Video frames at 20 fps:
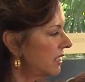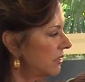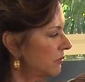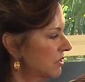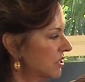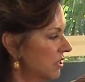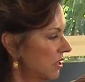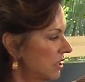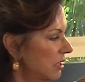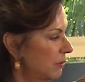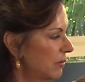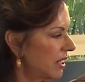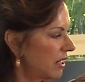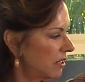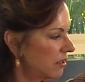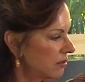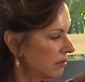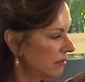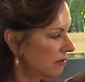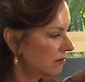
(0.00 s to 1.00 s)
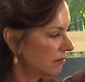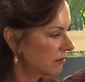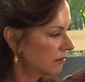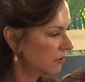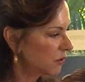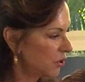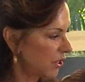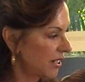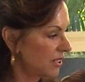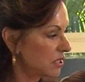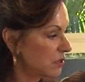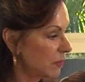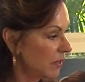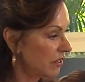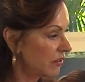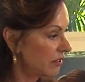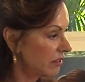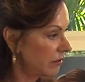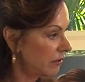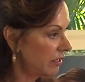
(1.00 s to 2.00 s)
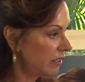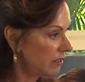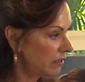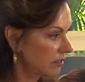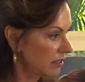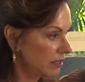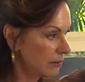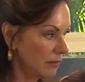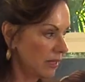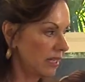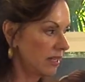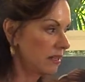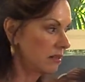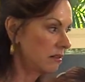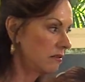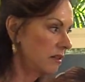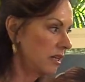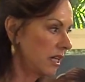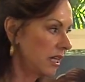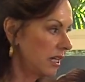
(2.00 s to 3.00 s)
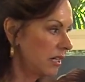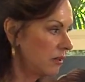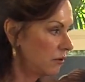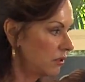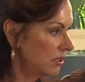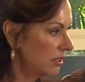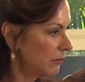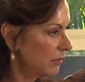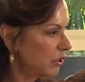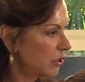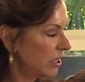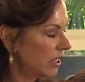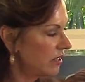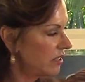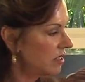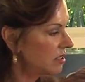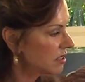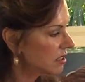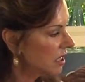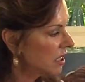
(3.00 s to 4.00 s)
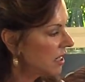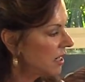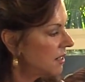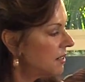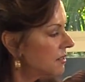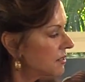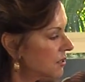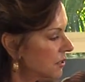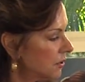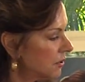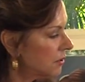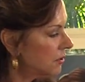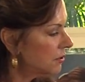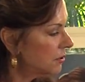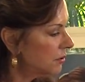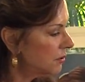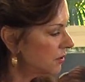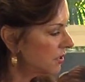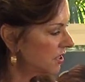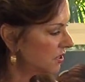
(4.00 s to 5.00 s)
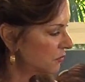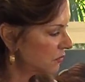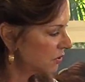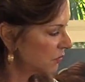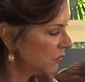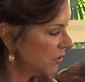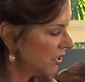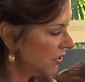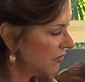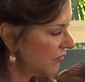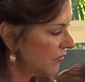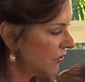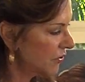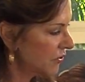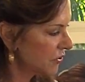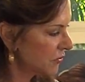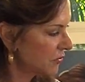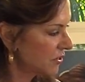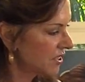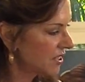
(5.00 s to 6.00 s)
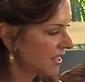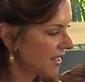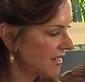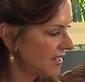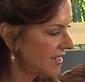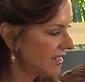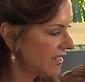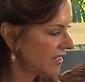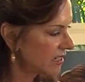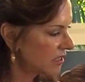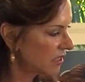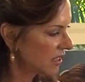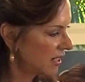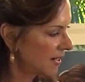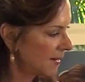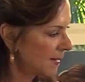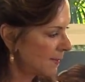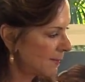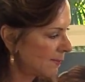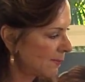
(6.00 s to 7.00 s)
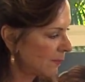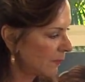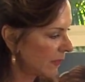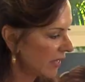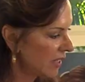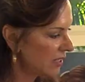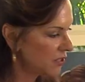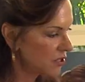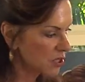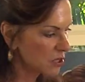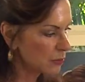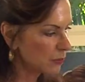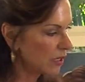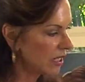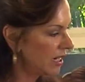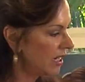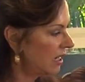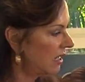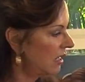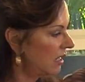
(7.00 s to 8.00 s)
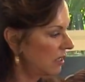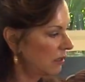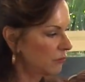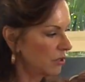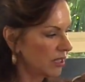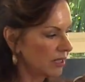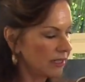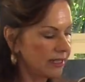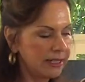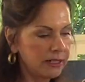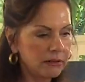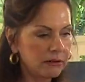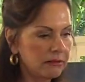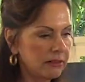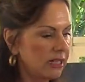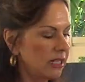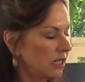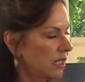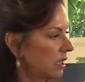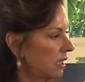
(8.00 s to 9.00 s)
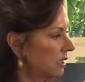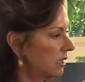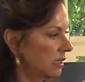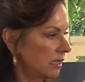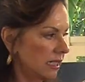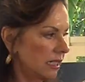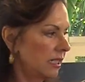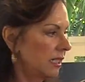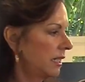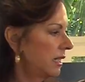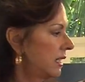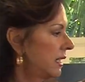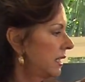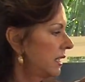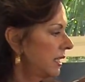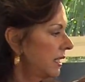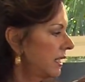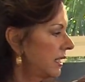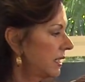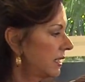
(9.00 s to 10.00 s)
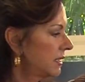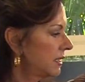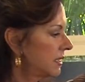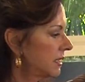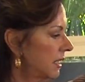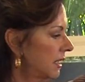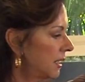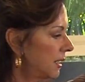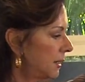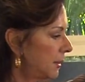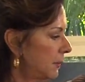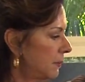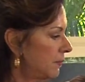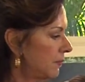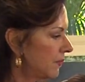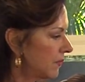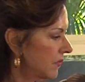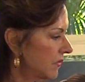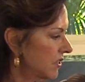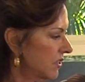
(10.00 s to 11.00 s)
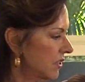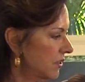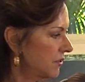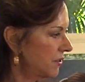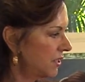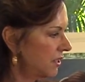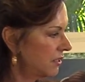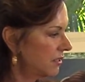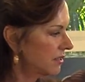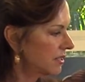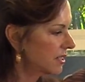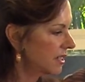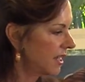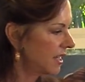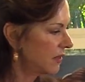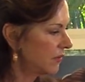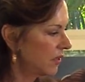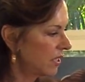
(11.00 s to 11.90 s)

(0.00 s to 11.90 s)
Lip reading: it was all about transparent oil. And I'm like, okay, well, let me try this. So this was one of the first ones I did, and just playing with layering color. And so, it's kind of